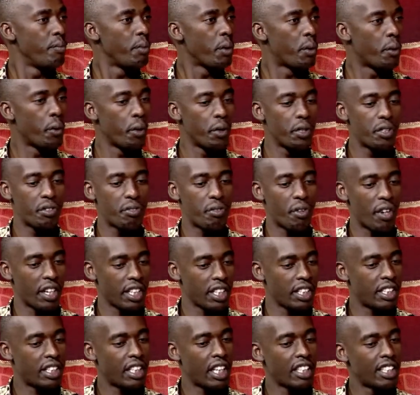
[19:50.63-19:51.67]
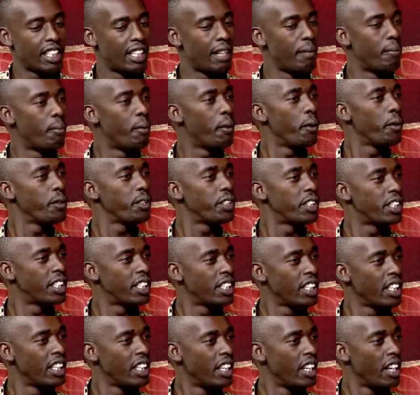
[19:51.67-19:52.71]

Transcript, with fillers: because, for instance, the boss